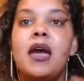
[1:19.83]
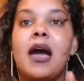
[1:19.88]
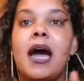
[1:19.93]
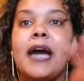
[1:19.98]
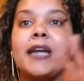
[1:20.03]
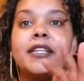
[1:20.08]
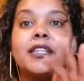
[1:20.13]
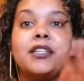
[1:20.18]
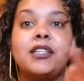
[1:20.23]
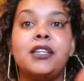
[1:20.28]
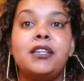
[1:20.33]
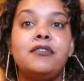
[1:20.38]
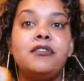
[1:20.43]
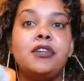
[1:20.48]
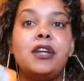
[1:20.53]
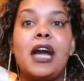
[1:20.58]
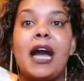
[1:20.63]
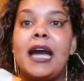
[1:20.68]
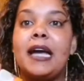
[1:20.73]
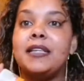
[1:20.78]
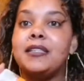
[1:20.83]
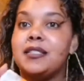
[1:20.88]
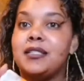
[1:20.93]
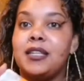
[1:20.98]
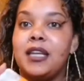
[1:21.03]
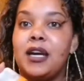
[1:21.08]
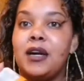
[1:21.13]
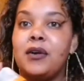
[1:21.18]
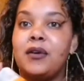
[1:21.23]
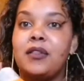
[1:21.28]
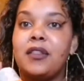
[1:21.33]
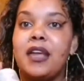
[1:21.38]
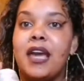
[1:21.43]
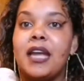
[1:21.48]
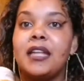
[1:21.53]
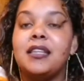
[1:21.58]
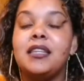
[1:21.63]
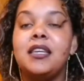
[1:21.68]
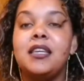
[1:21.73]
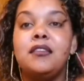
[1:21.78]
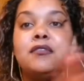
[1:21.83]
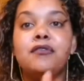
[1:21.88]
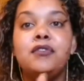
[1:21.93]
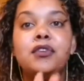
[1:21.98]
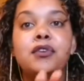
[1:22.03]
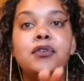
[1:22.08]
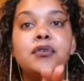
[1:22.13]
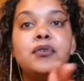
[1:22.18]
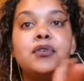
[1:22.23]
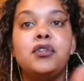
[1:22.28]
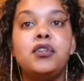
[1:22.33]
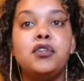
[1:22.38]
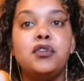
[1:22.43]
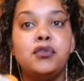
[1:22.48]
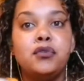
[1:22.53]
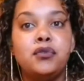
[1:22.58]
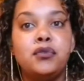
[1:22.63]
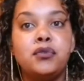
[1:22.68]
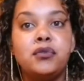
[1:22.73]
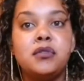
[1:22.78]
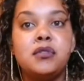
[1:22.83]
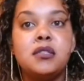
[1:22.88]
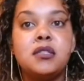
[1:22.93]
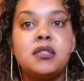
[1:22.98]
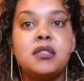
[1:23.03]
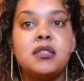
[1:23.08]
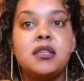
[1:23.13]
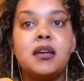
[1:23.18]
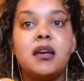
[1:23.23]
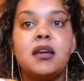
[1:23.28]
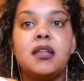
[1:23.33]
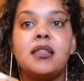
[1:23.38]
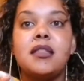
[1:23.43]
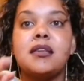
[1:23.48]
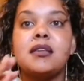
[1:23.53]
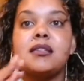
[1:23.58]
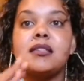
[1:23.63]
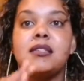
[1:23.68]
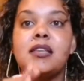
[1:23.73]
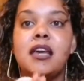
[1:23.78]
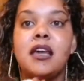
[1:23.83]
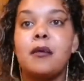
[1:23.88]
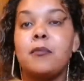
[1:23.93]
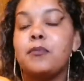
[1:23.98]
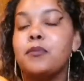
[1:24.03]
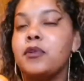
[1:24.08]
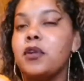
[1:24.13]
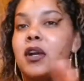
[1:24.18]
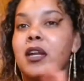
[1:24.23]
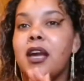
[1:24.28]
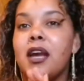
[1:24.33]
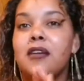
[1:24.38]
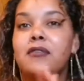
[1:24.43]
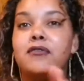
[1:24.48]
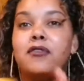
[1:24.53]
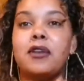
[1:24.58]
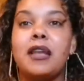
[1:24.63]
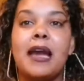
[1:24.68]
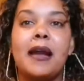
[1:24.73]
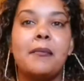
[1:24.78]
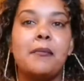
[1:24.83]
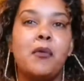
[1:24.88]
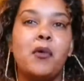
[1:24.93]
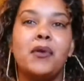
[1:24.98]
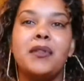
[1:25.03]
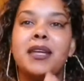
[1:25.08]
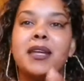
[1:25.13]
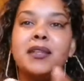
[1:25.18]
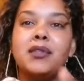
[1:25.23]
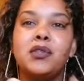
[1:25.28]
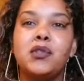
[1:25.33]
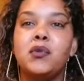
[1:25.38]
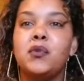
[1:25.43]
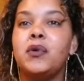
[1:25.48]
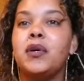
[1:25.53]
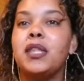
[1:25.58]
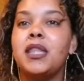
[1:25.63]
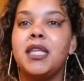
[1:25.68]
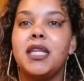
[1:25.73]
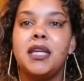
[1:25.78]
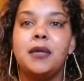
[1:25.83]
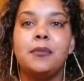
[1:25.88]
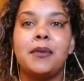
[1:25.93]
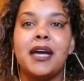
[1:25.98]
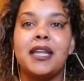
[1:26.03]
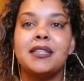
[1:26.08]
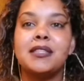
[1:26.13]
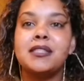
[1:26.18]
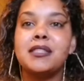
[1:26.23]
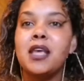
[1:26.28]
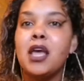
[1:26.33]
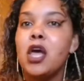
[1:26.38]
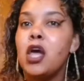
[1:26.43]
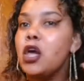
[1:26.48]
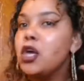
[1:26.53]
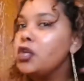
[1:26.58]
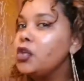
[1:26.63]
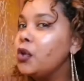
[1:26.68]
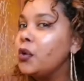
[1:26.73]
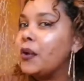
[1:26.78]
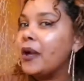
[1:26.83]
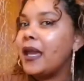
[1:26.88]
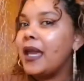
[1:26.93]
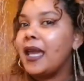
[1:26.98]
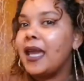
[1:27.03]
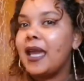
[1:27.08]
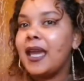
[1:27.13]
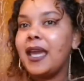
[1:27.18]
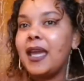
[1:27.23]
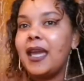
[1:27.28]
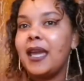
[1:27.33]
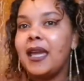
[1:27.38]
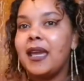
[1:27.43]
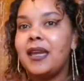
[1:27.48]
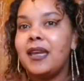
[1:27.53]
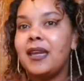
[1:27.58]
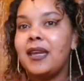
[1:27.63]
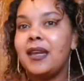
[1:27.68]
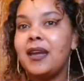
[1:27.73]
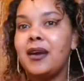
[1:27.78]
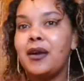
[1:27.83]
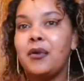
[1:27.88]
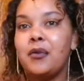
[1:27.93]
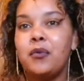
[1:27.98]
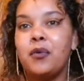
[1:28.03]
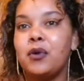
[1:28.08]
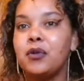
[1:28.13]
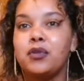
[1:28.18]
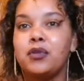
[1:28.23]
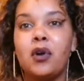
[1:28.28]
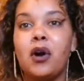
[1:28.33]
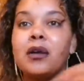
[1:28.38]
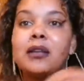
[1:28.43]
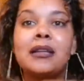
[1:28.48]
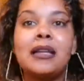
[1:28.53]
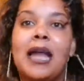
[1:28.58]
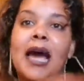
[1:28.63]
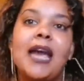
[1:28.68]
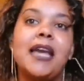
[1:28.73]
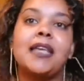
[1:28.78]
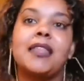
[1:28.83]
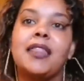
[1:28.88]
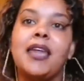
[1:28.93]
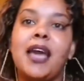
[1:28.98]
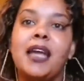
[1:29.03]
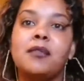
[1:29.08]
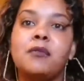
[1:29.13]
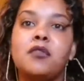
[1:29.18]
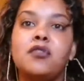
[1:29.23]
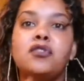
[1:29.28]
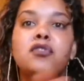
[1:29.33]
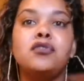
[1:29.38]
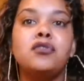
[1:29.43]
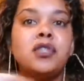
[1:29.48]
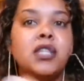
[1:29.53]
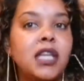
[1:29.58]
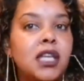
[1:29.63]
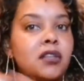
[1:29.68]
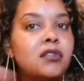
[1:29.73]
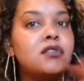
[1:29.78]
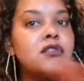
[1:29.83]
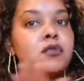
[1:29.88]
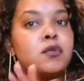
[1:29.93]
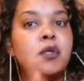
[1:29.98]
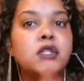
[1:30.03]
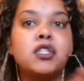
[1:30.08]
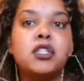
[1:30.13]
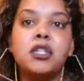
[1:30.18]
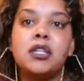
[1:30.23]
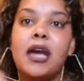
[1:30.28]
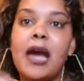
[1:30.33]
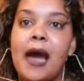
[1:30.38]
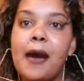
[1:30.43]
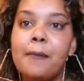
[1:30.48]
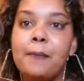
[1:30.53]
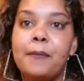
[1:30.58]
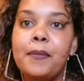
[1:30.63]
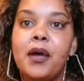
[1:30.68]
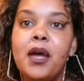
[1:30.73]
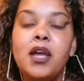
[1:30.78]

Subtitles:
I don't know if you guys know that if you use the same product for like more than 2 or 3 months, your hair will not like that because you need to switch it up.